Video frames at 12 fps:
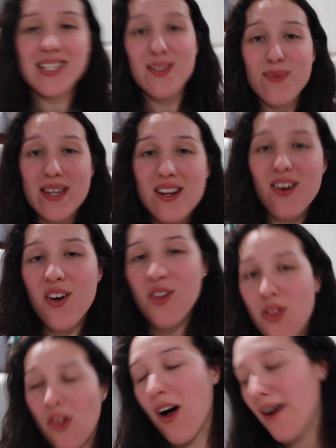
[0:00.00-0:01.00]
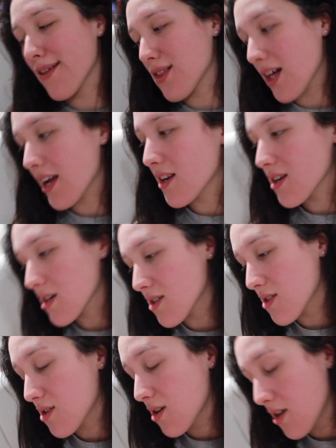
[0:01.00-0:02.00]
it's been a lot later.
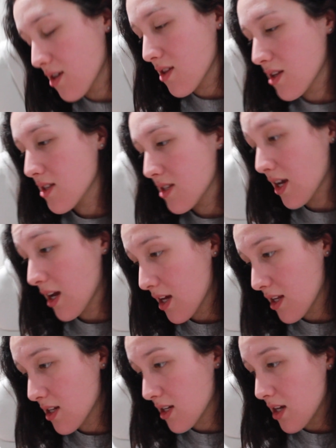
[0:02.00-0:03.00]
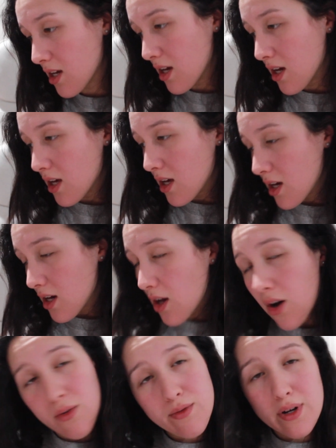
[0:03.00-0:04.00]
It's currently 10
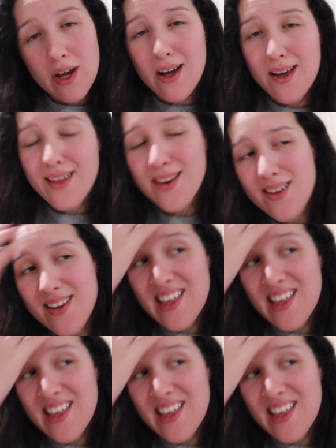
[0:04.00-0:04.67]
09